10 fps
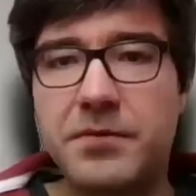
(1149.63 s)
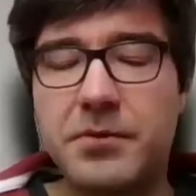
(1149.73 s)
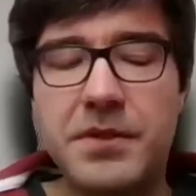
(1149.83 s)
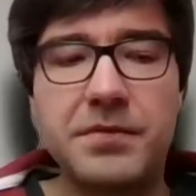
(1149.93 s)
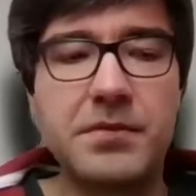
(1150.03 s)
for
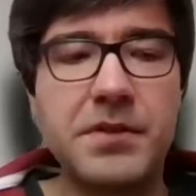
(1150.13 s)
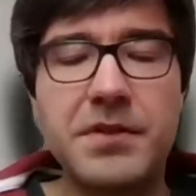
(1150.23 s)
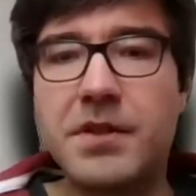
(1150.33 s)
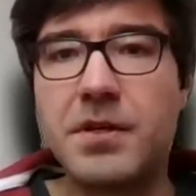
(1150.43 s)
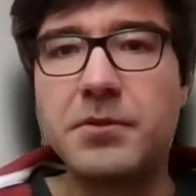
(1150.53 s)
whatever
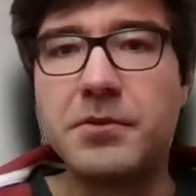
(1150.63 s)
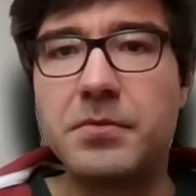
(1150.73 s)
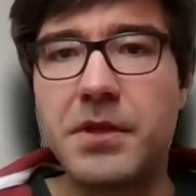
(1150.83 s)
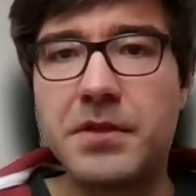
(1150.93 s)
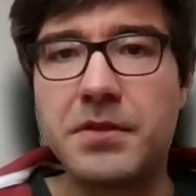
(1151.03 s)
reason, able to
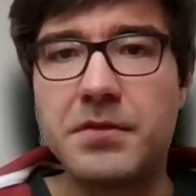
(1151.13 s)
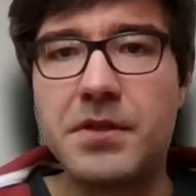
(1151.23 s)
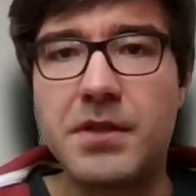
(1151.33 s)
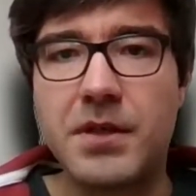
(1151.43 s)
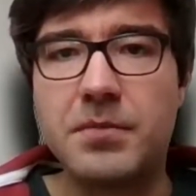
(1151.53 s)
bring it to
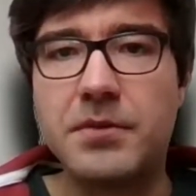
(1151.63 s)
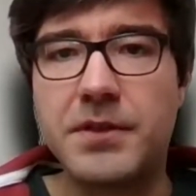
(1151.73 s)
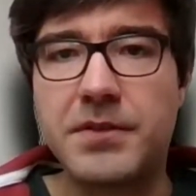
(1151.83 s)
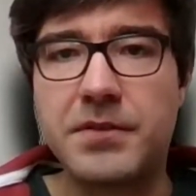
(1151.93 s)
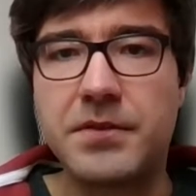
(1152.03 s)
the table
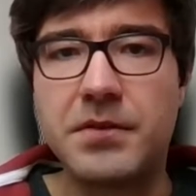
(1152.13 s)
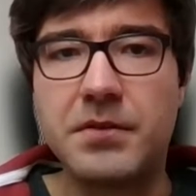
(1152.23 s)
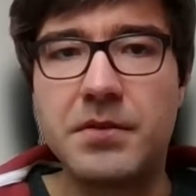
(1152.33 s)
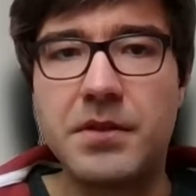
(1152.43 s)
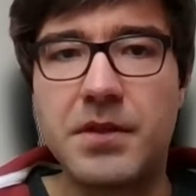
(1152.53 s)
as
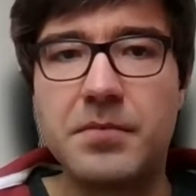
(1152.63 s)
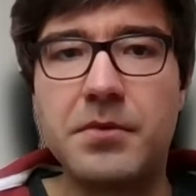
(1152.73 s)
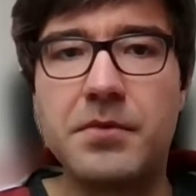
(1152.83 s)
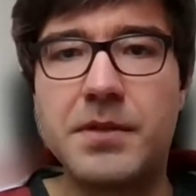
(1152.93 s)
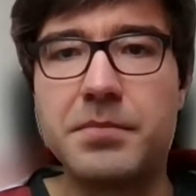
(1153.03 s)
the number
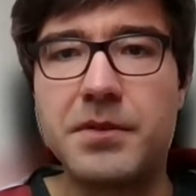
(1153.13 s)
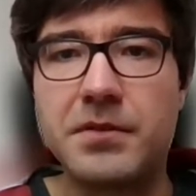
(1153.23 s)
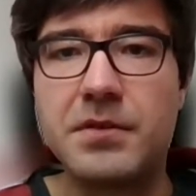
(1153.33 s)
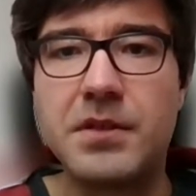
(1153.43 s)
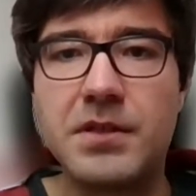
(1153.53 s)
one point
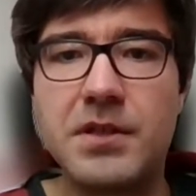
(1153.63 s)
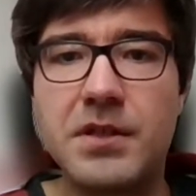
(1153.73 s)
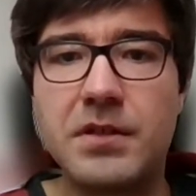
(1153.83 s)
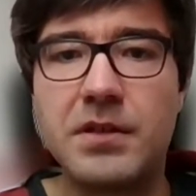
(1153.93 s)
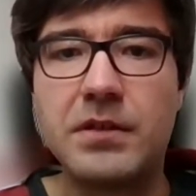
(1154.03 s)
on the
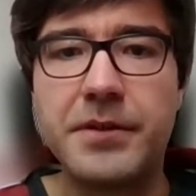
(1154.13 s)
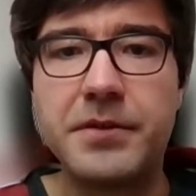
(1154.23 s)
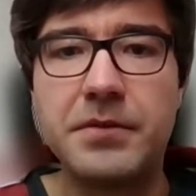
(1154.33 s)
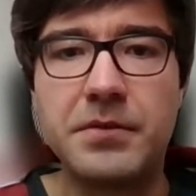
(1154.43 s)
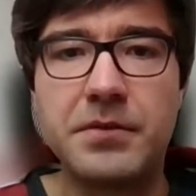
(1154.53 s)
agenda
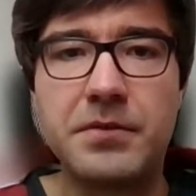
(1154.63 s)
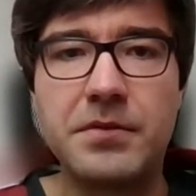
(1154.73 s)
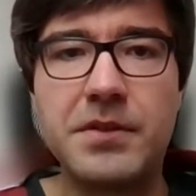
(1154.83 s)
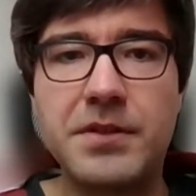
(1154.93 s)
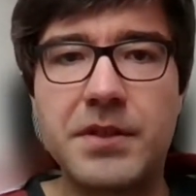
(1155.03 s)
to
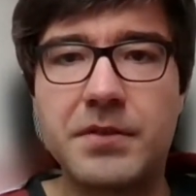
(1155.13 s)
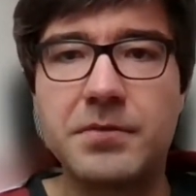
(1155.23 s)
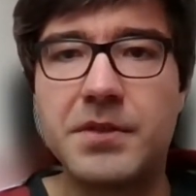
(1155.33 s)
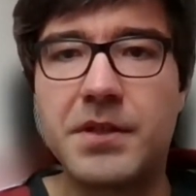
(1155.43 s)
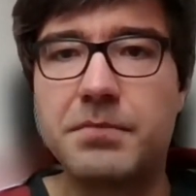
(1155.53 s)
discuss
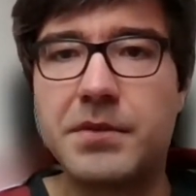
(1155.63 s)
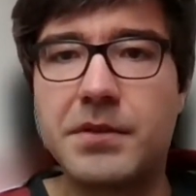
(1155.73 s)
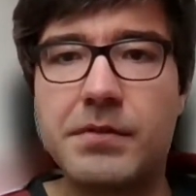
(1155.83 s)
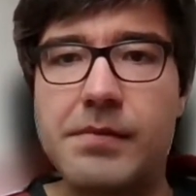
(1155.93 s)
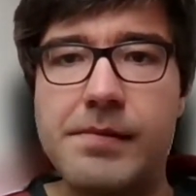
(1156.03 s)
what's happening.